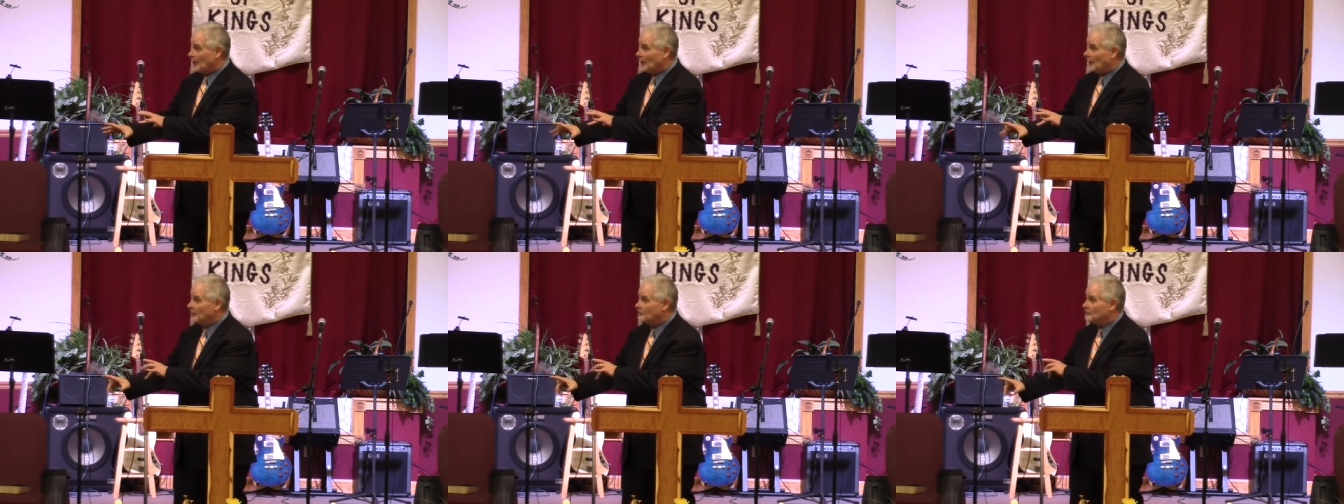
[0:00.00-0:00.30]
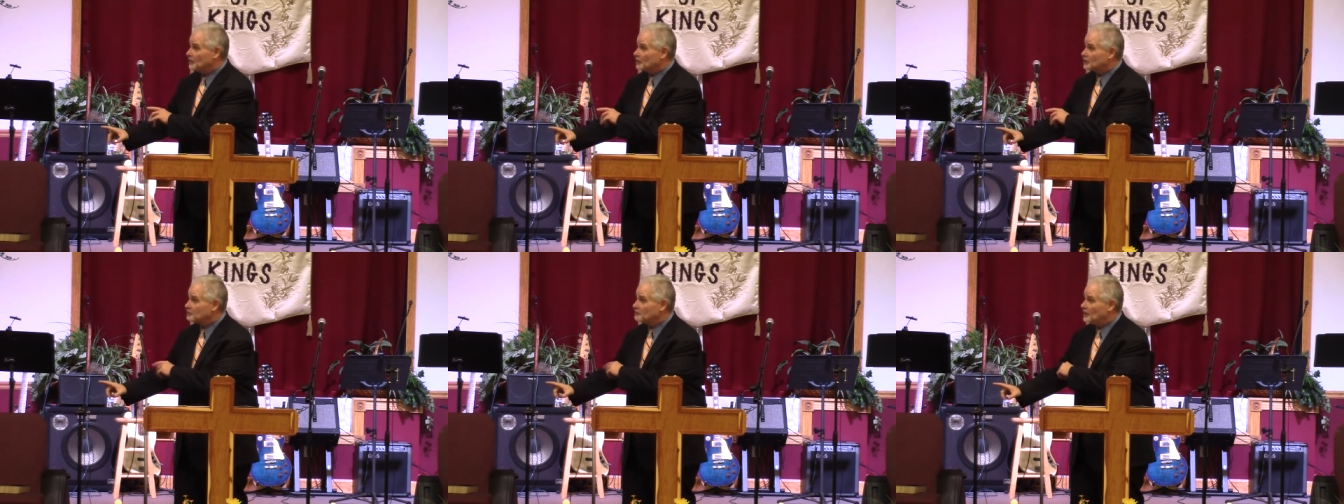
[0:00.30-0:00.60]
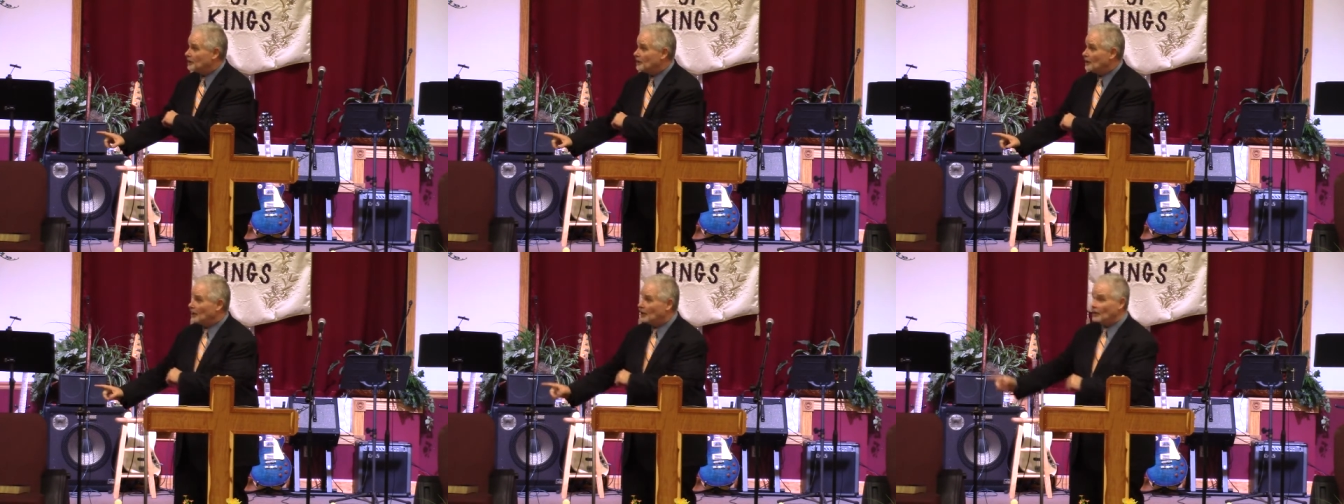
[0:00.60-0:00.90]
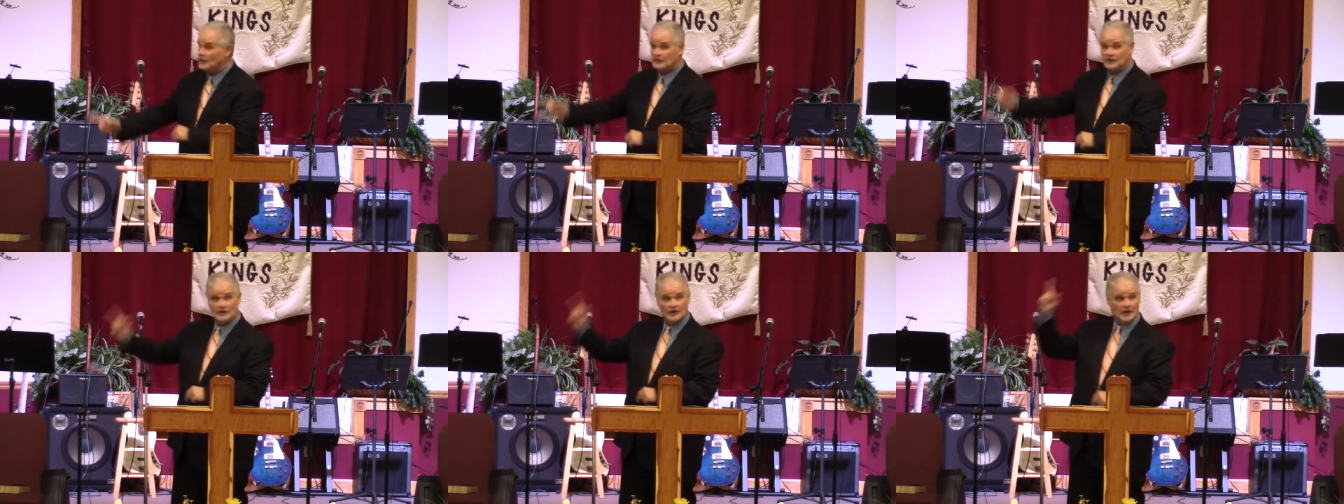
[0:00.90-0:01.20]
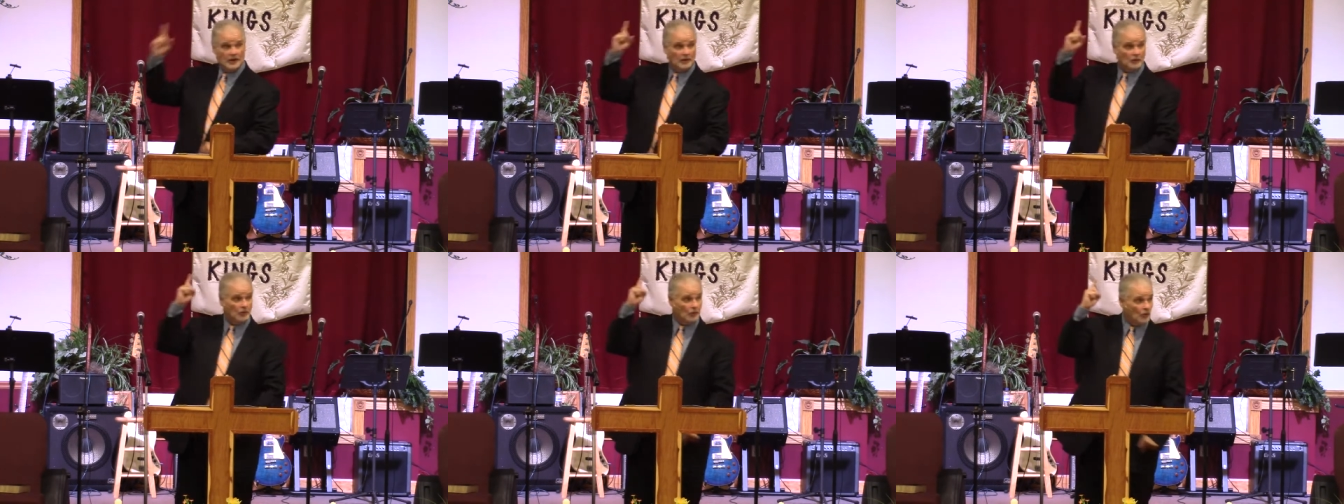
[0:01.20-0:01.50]
it must be on
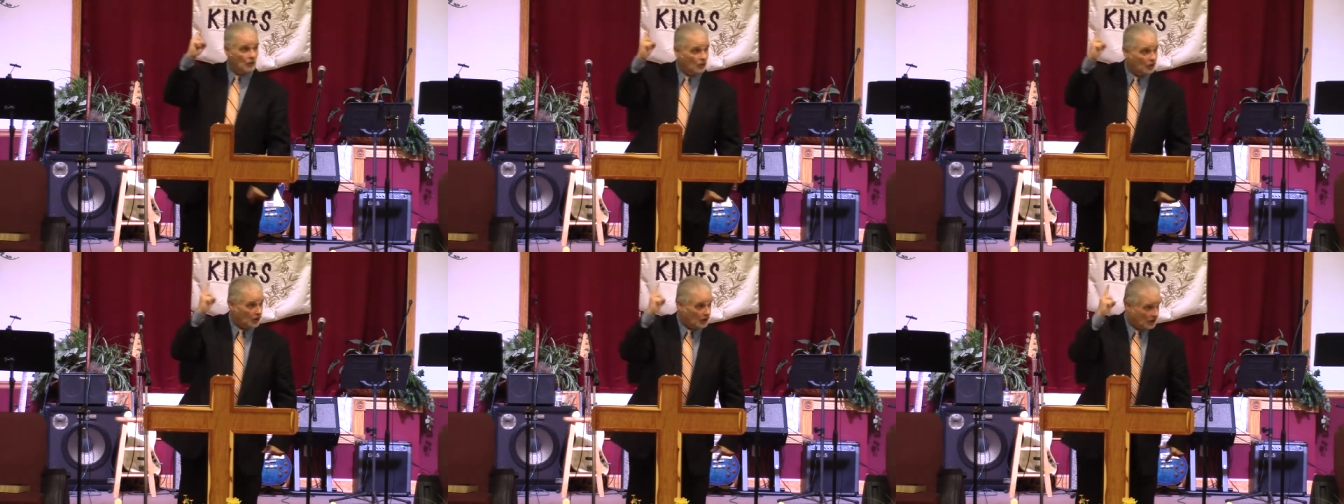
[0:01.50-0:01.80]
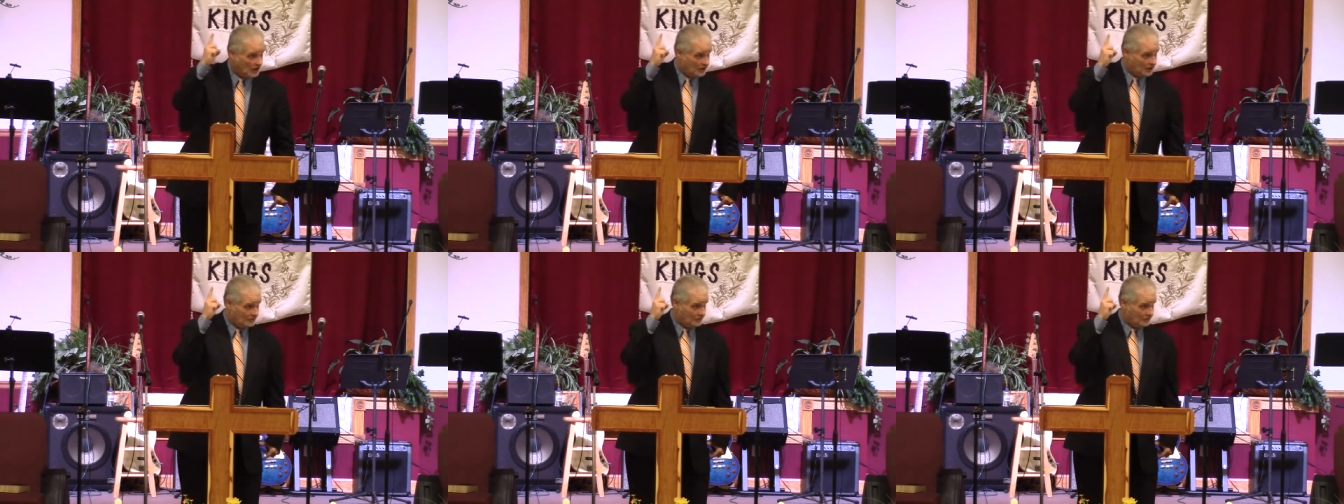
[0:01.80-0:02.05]
the one.